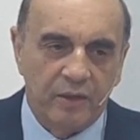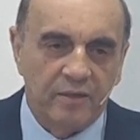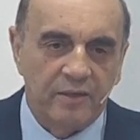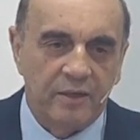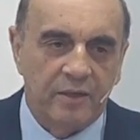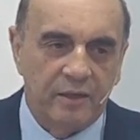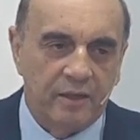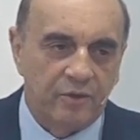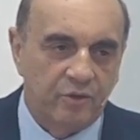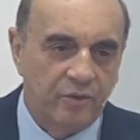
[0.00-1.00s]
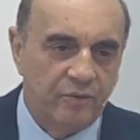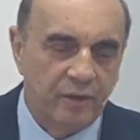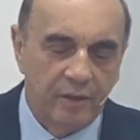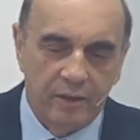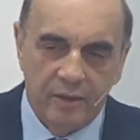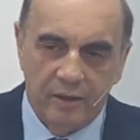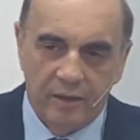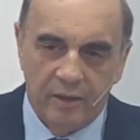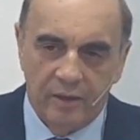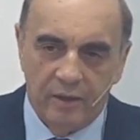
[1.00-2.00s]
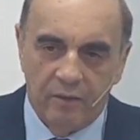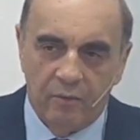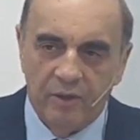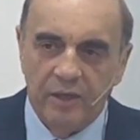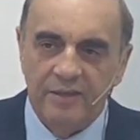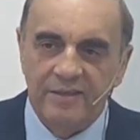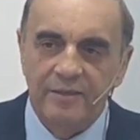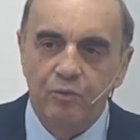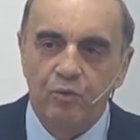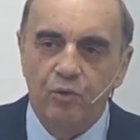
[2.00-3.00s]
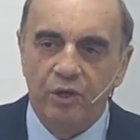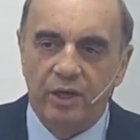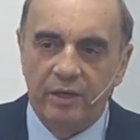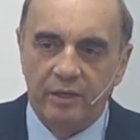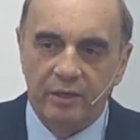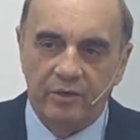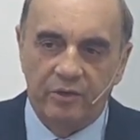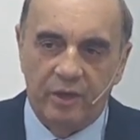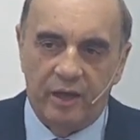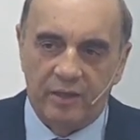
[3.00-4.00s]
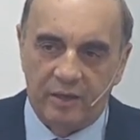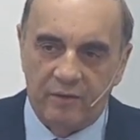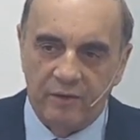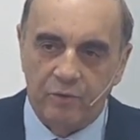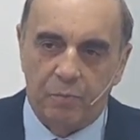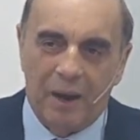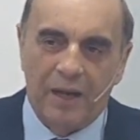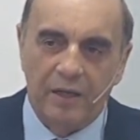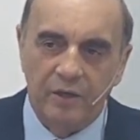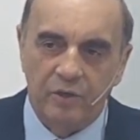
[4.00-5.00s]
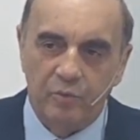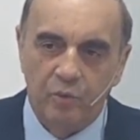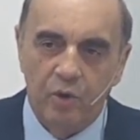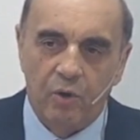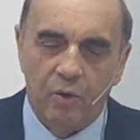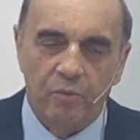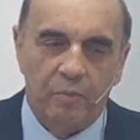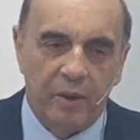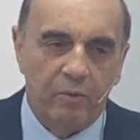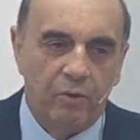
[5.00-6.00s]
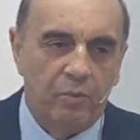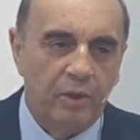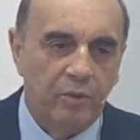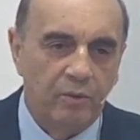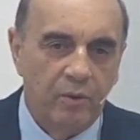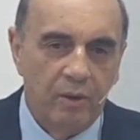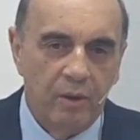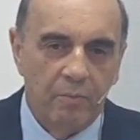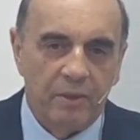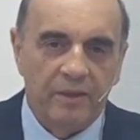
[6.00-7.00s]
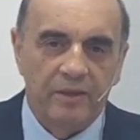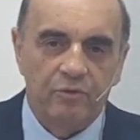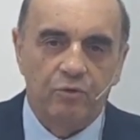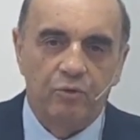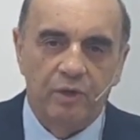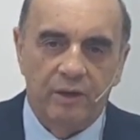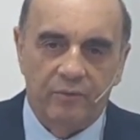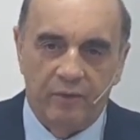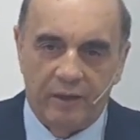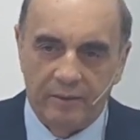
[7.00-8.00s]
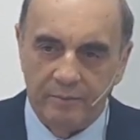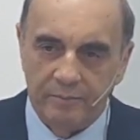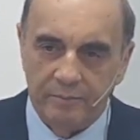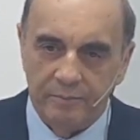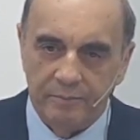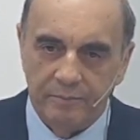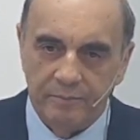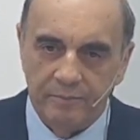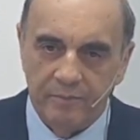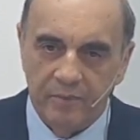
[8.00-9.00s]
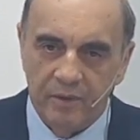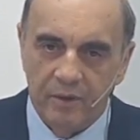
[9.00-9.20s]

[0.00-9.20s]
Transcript: The enemy then made a third attempt when he unites with the church through the paganism with the Roman Empire to destroy faith.